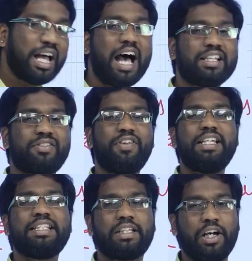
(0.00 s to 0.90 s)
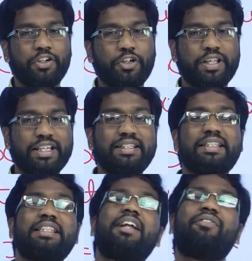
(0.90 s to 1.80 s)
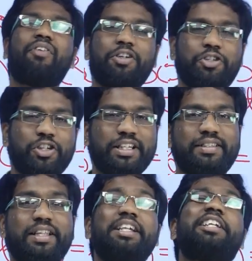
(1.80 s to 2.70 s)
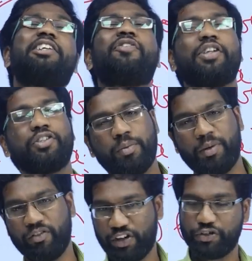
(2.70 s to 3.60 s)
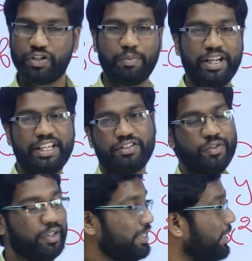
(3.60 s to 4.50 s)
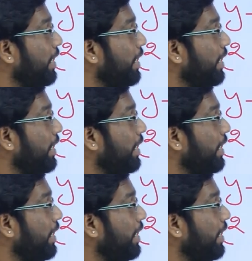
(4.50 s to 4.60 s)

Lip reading: as well as continuous, that function is the differentiable function, my dear students.